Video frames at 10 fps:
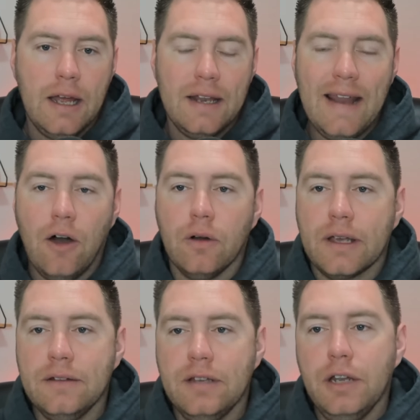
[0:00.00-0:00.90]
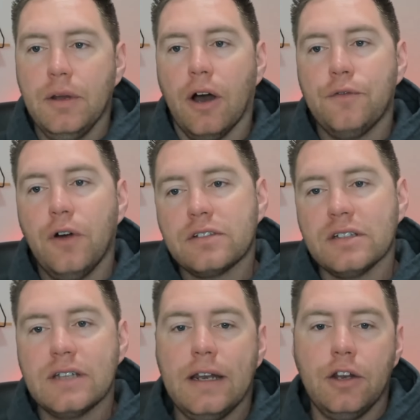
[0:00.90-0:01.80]
Now, continuing on, folks,
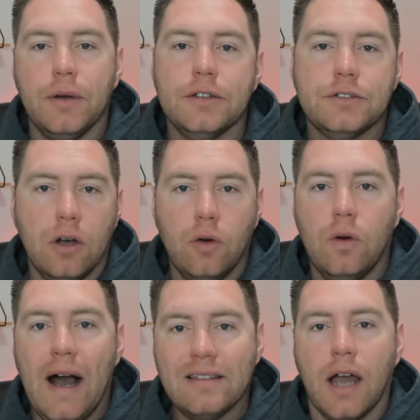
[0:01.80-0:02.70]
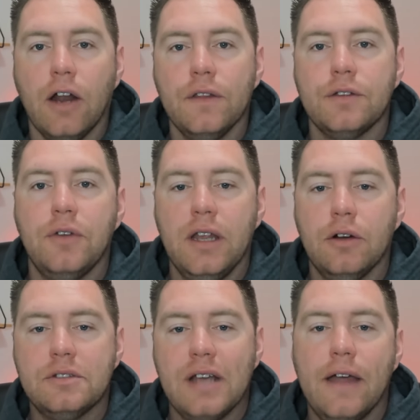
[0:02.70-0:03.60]
let's get into it. So I titled this
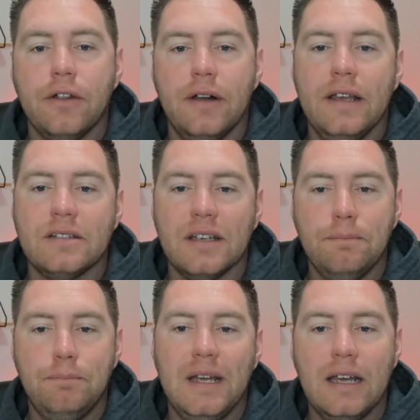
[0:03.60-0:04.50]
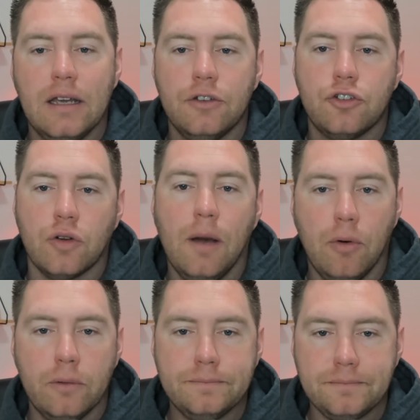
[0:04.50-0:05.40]
video, Tether is in Big
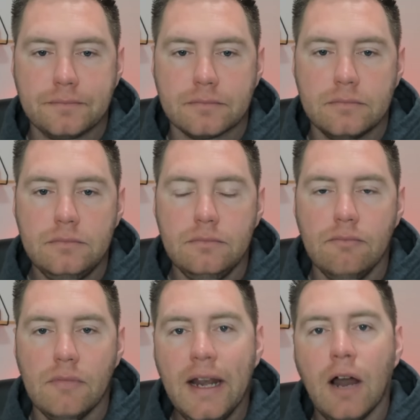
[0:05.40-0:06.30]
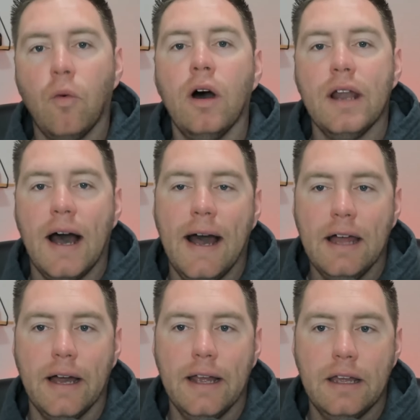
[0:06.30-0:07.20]
Trouble. And I want to
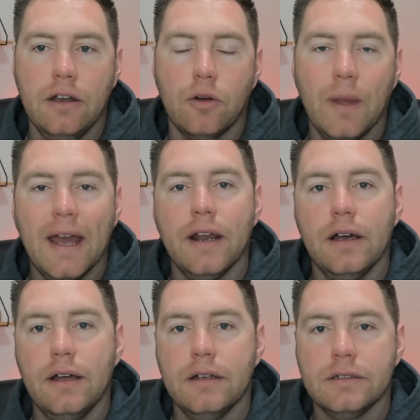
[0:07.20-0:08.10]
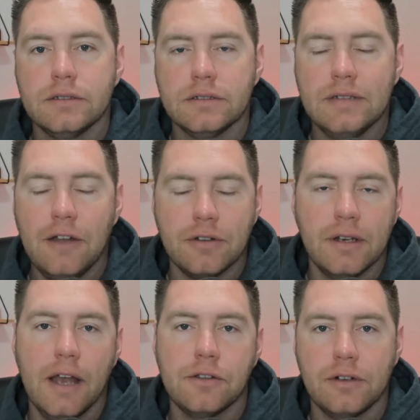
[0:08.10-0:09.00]
highlight here, we had a
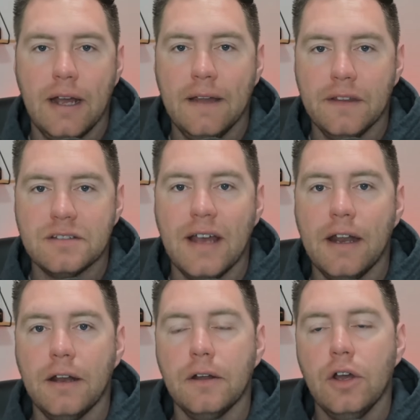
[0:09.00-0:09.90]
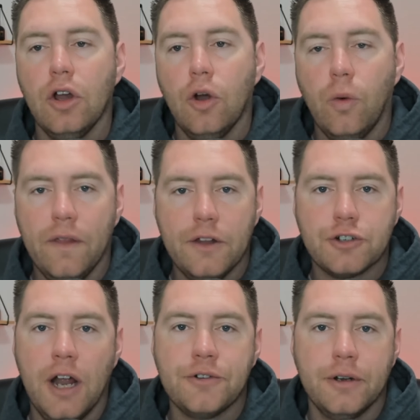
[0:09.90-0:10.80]
session yesterday in the Senate where the
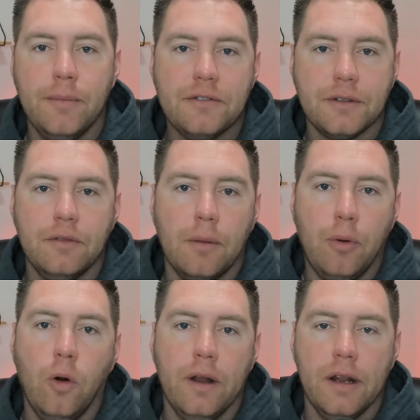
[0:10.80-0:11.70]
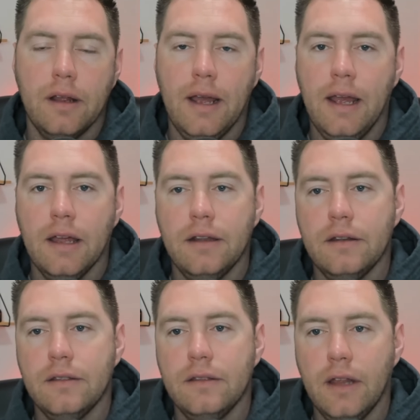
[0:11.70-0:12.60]
Treasury basically reported,
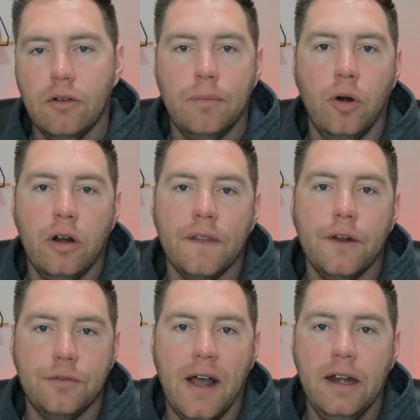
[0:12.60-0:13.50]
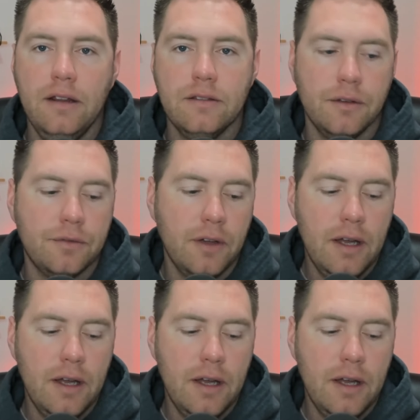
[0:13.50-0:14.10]
and they reported on their findings of